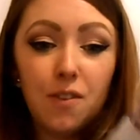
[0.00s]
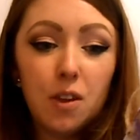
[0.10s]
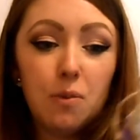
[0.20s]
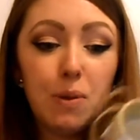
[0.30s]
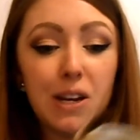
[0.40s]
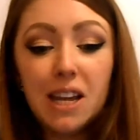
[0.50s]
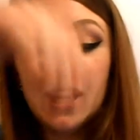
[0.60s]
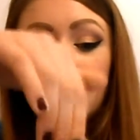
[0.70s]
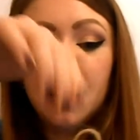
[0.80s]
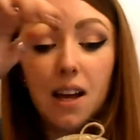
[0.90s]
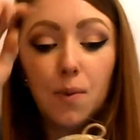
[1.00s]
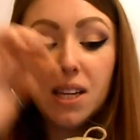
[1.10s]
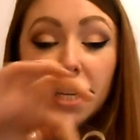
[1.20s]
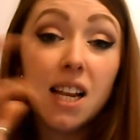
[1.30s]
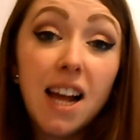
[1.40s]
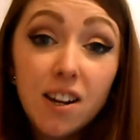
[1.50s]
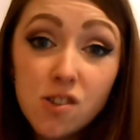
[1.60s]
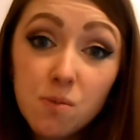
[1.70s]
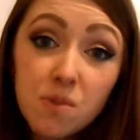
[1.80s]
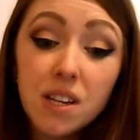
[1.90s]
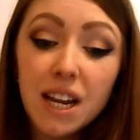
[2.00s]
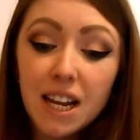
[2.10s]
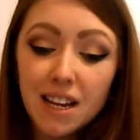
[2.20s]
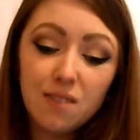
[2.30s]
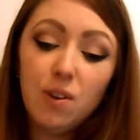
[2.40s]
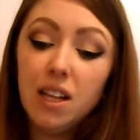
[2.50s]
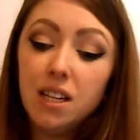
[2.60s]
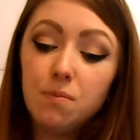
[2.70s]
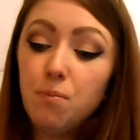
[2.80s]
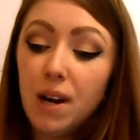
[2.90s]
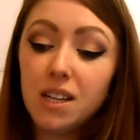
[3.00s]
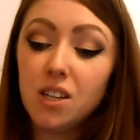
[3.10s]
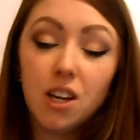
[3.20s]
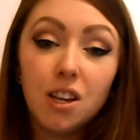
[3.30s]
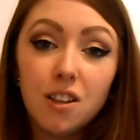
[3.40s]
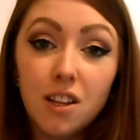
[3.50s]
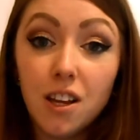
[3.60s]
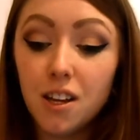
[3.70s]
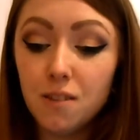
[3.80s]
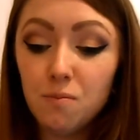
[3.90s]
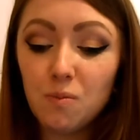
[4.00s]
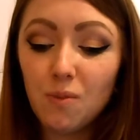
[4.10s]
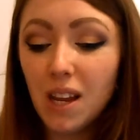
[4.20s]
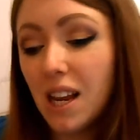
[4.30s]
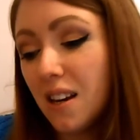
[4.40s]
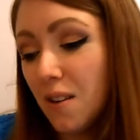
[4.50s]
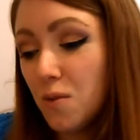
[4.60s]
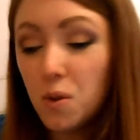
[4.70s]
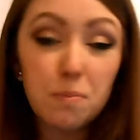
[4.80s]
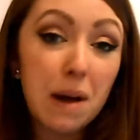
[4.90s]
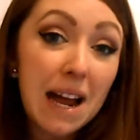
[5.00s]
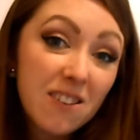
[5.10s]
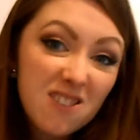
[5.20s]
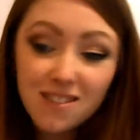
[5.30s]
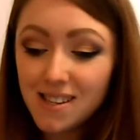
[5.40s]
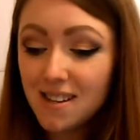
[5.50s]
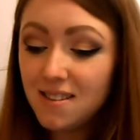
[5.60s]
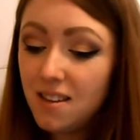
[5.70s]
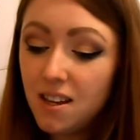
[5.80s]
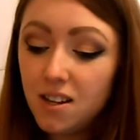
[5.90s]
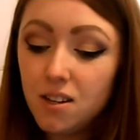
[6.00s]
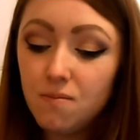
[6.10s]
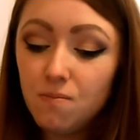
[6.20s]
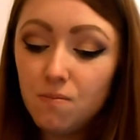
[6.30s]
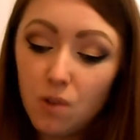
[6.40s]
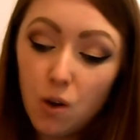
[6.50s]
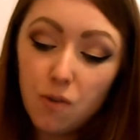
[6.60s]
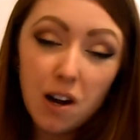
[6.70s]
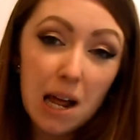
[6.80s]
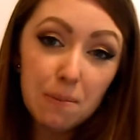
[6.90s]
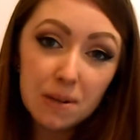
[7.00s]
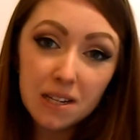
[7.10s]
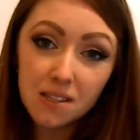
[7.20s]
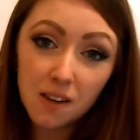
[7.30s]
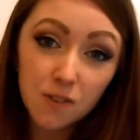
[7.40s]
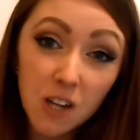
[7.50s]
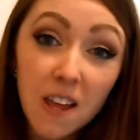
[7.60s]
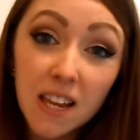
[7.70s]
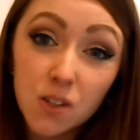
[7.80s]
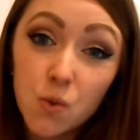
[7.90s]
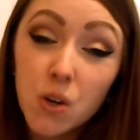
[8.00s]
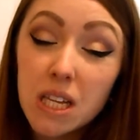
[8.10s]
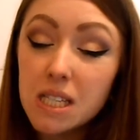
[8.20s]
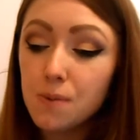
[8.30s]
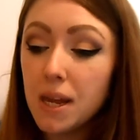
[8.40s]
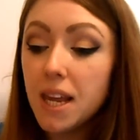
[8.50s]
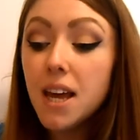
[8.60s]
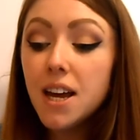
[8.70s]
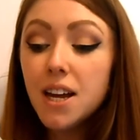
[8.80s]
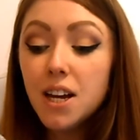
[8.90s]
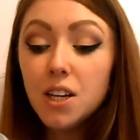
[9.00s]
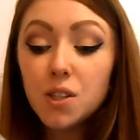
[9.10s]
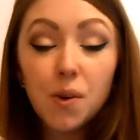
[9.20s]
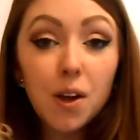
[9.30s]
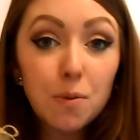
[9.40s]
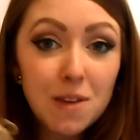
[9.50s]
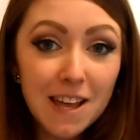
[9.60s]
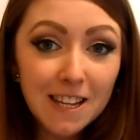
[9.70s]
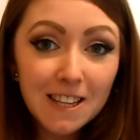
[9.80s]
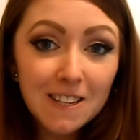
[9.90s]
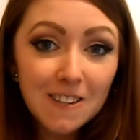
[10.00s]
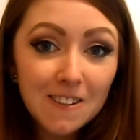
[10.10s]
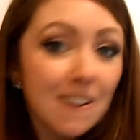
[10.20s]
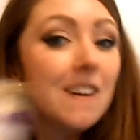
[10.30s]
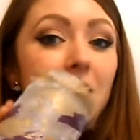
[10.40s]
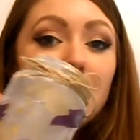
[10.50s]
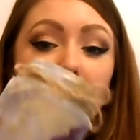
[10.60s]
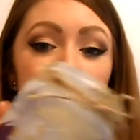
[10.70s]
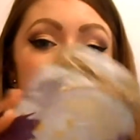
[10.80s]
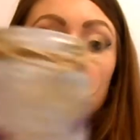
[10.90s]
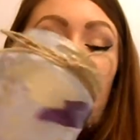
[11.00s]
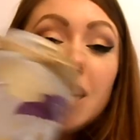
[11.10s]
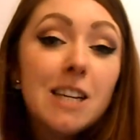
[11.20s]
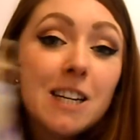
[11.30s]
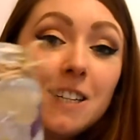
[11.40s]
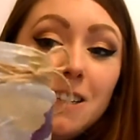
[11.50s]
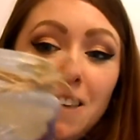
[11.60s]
if you put it in a wee tea light or something in it, it really brings out the patterns and the overlapping and stuff, which I think is really sweet. So I hope you like this idea.